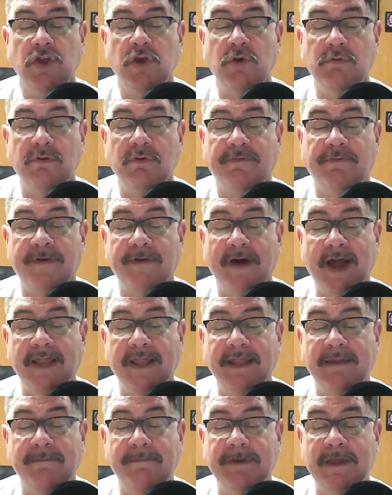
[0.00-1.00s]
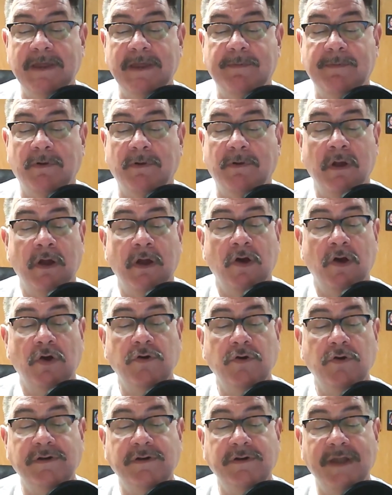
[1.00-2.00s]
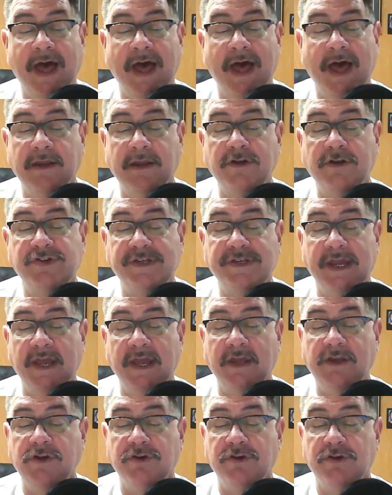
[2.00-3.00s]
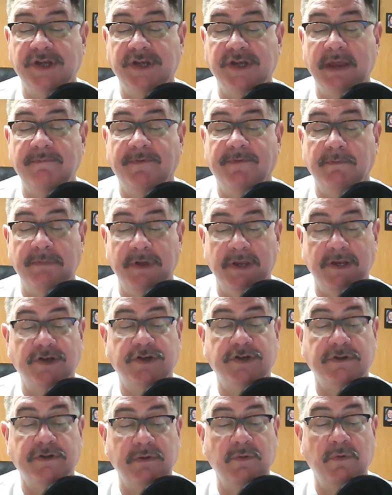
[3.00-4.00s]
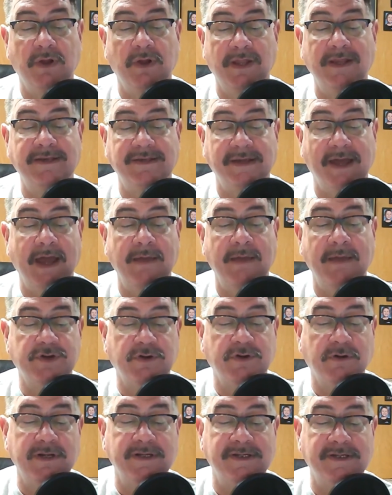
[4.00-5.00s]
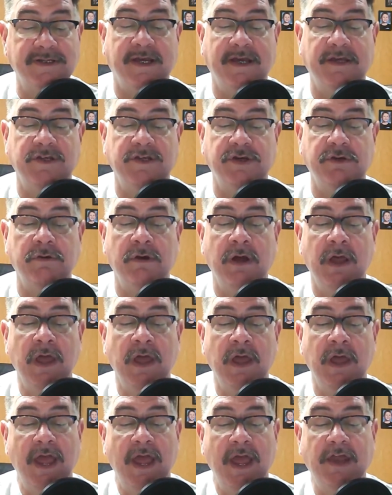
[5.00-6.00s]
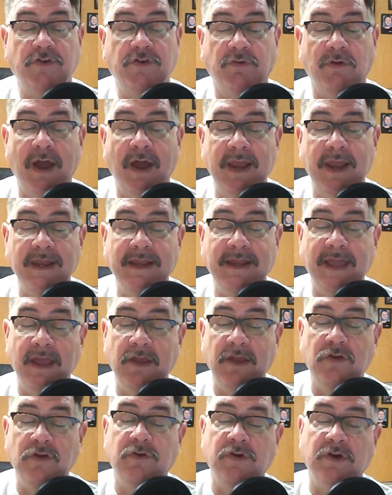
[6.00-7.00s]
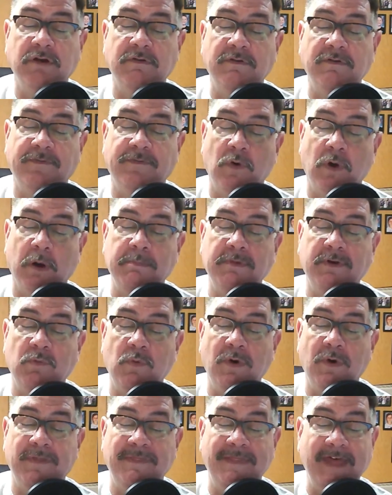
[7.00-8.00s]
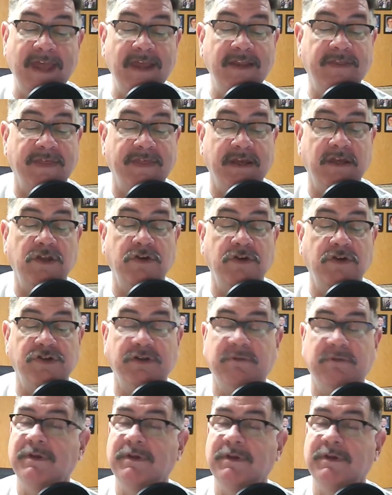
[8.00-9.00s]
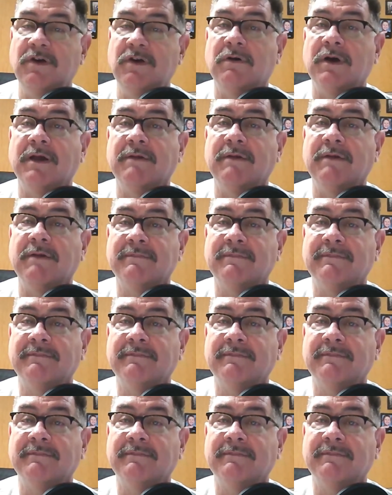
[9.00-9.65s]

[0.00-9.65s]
You will find that people who do not understand your shape for ministry will at times criticize you and try to get you to conform to what they think you should be doing.